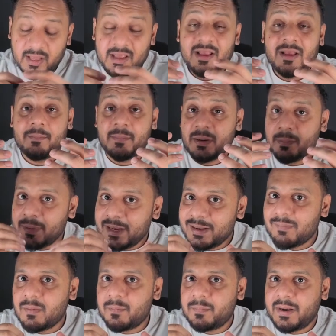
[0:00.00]
But
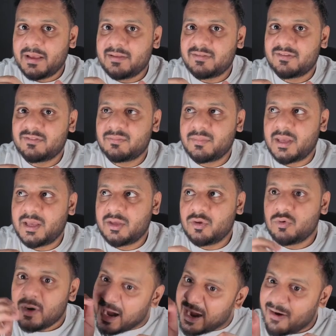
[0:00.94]
minimum prices you
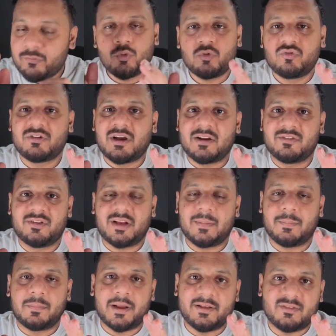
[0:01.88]
have to charge that
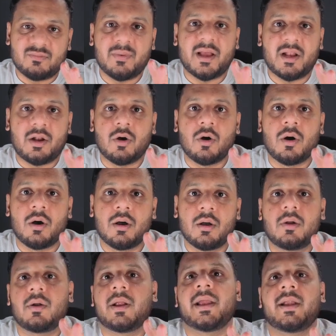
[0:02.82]
price by law,
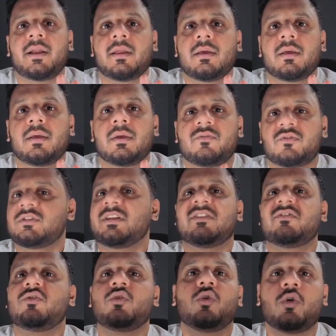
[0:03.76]
right? So there's
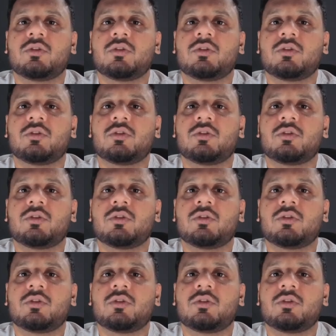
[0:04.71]
no